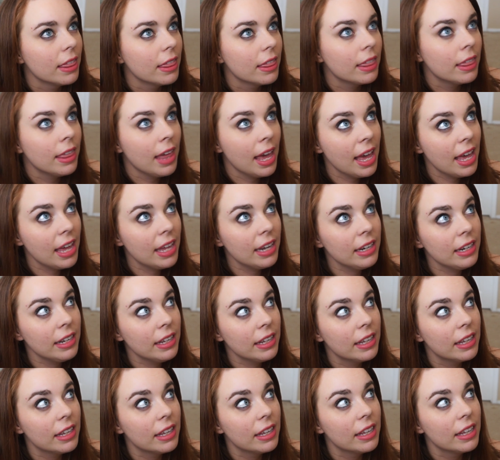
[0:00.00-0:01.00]
Then
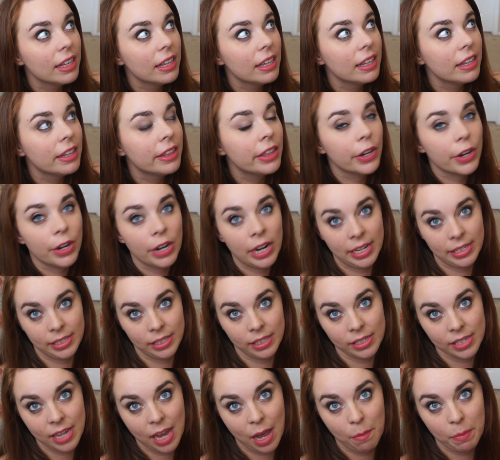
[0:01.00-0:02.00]
the
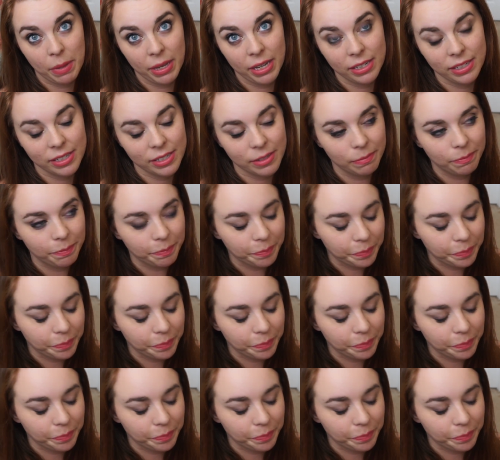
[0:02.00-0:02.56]
crisis happened,